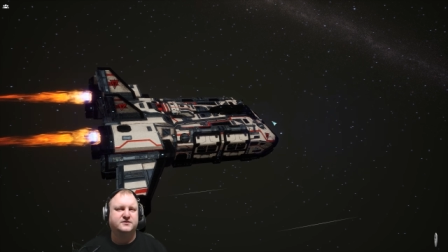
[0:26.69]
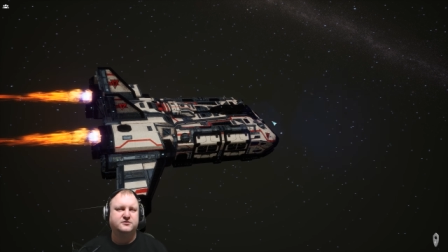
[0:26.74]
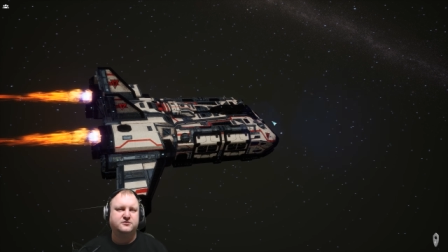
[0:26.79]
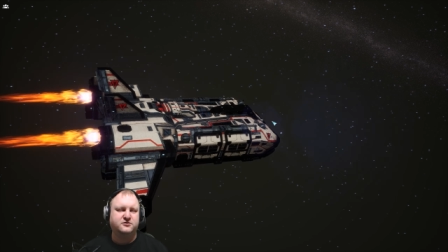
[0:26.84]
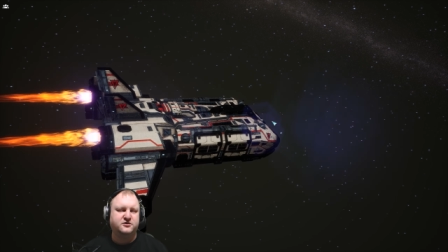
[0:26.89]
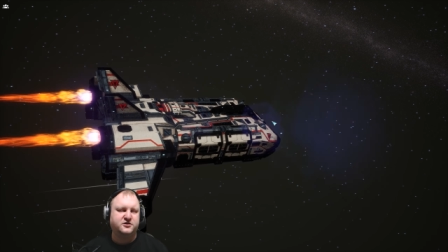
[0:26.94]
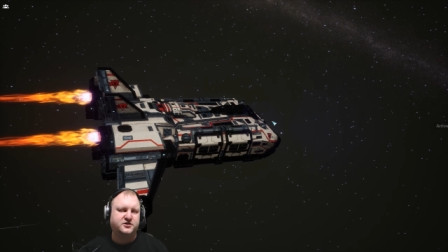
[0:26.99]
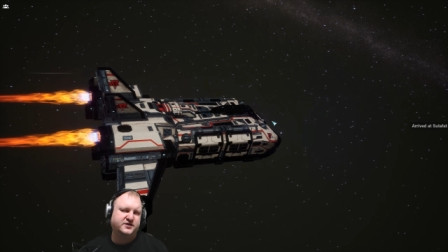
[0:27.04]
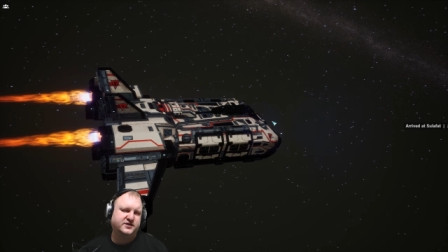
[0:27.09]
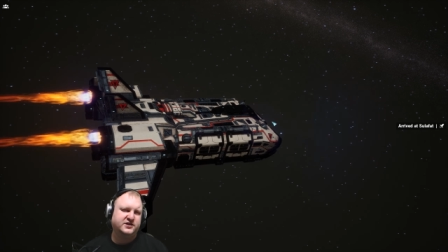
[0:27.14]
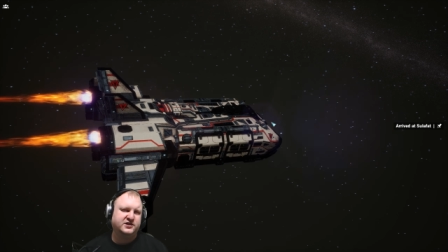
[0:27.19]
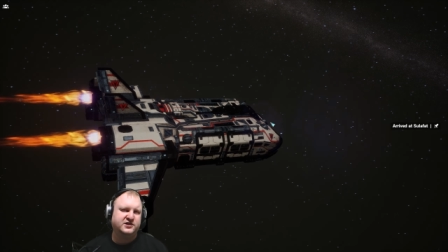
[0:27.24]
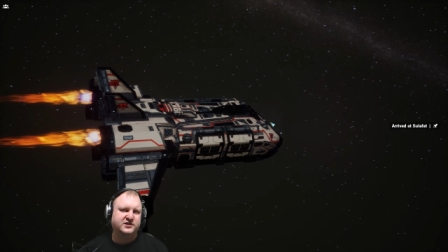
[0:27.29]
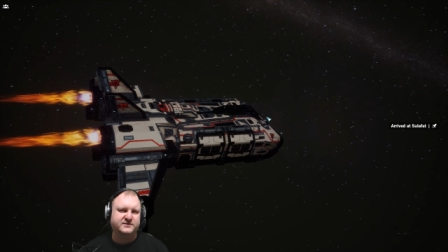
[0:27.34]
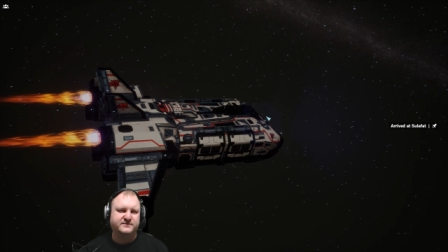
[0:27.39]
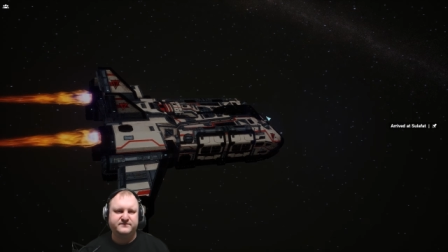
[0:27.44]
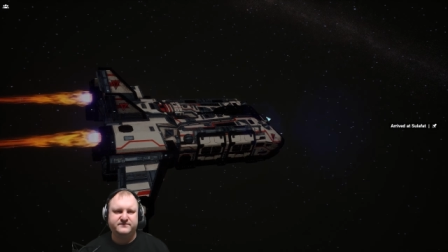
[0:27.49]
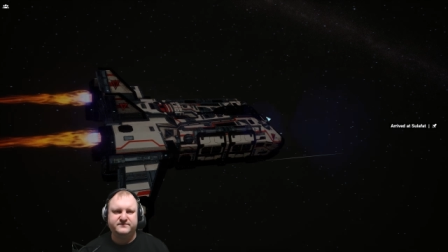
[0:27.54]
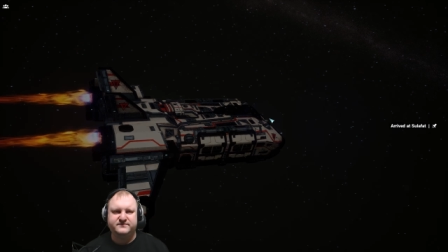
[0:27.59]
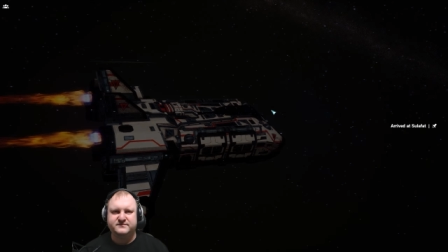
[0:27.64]
or, you know,
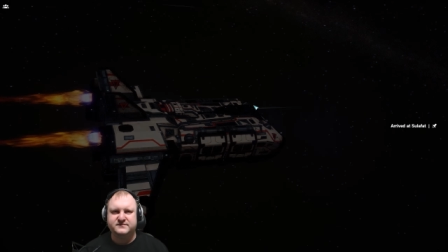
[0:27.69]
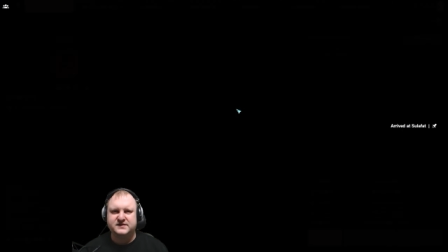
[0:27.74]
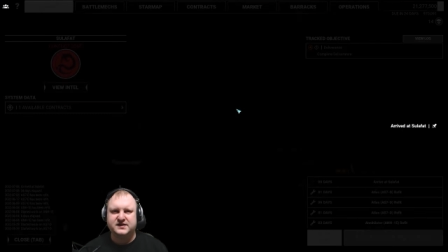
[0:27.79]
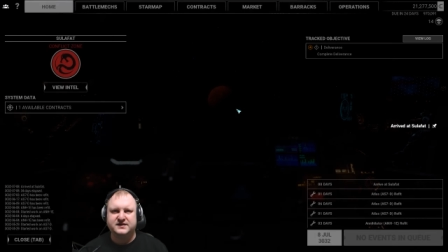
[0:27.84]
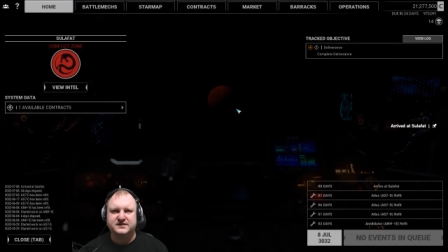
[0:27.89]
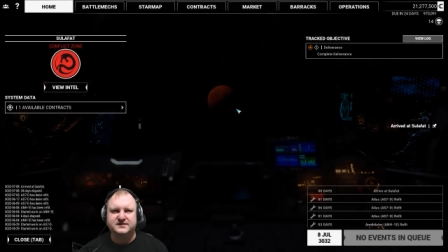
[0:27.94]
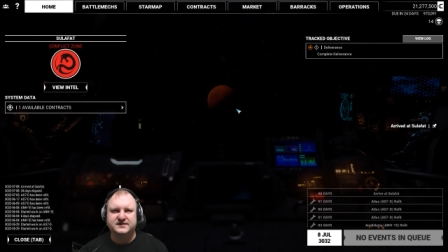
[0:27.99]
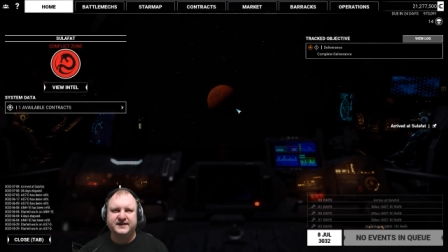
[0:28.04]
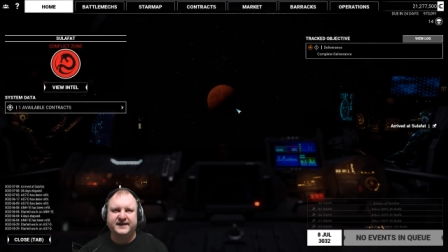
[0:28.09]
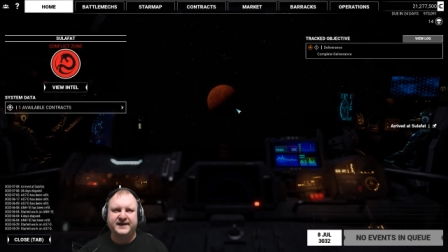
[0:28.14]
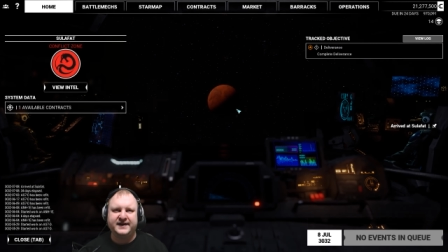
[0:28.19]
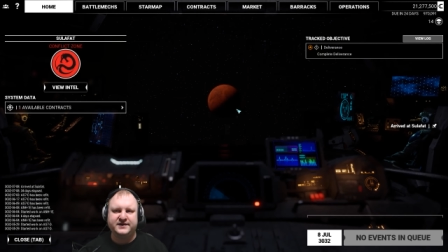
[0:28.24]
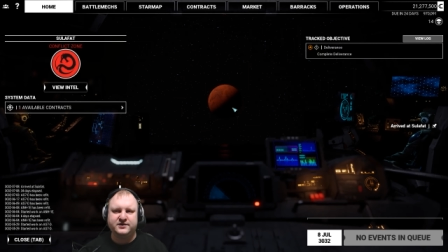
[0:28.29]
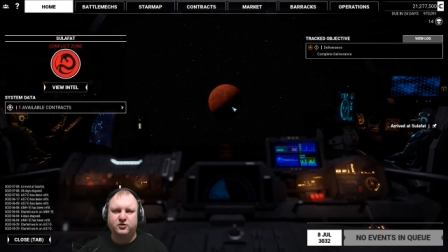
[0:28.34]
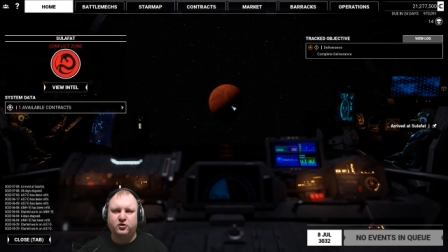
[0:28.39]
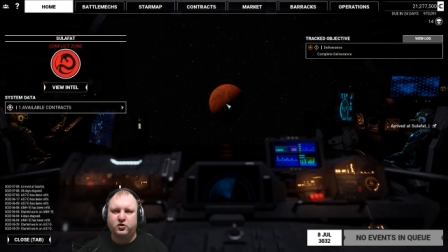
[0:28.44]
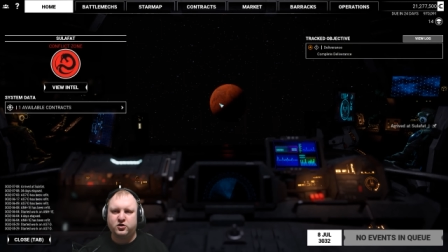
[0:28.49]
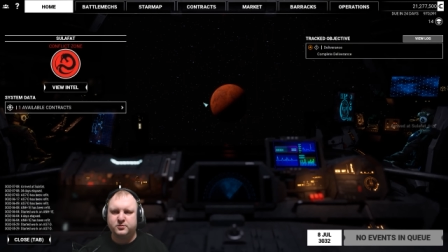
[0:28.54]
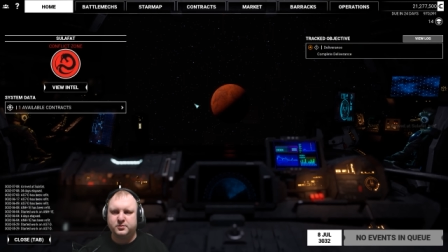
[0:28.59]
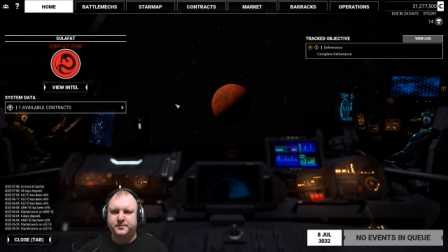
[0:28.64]
die in a
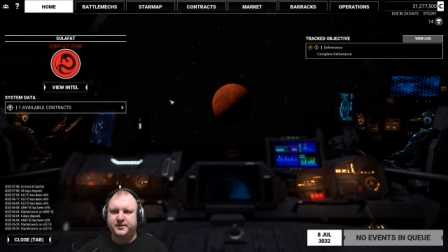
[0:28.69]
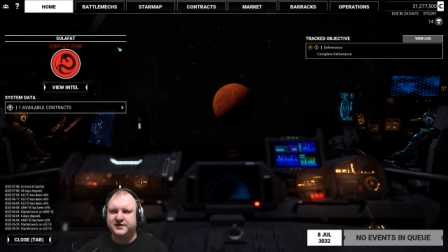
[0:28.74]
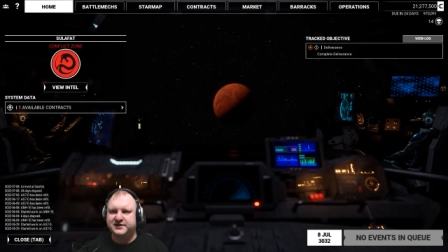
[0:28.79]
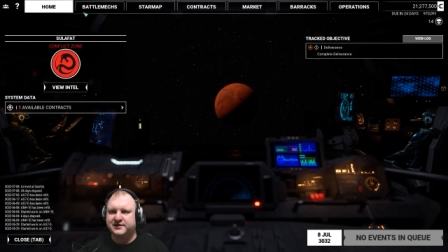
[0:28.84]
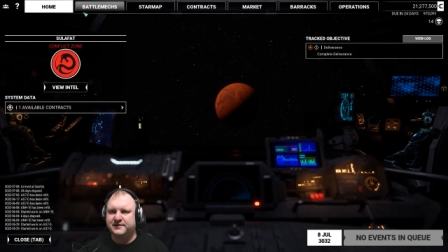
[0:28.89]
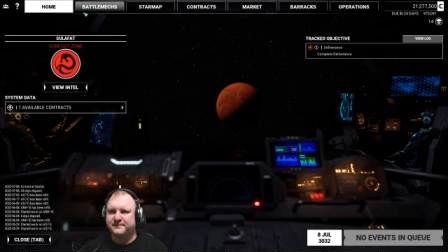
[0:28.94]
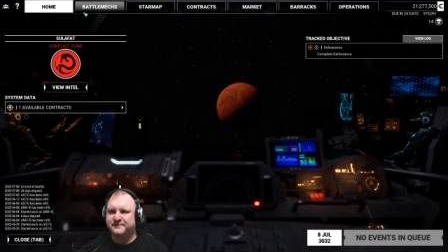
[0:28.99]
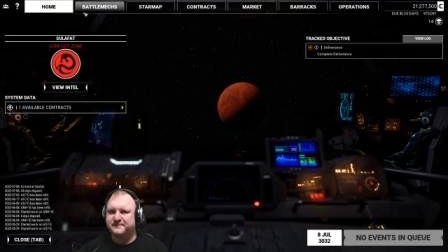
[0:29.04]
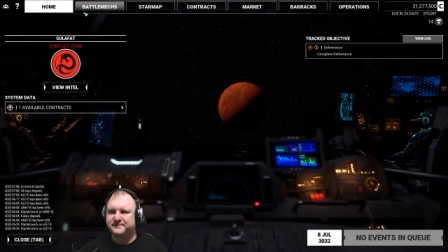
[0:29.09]
horrible puddle.